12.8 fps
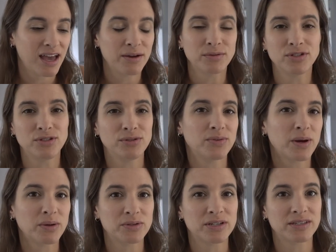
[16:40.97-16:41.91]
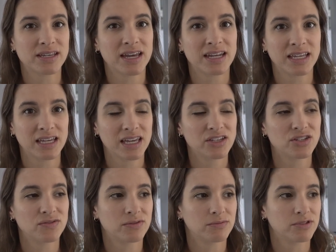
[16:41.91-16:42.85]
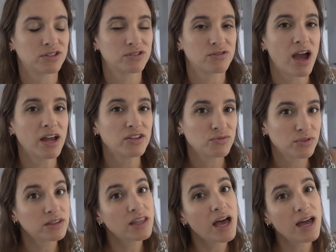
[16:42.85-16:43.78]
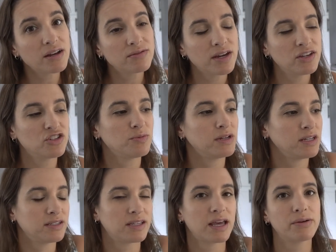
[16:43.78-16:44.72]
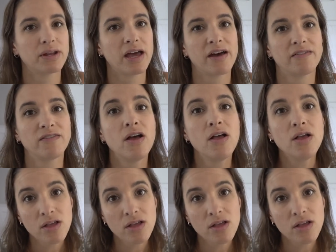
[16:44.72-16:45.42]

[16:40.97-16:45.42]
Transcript: I would do if I were designing a kitchen from scratch with that arrangement is I would have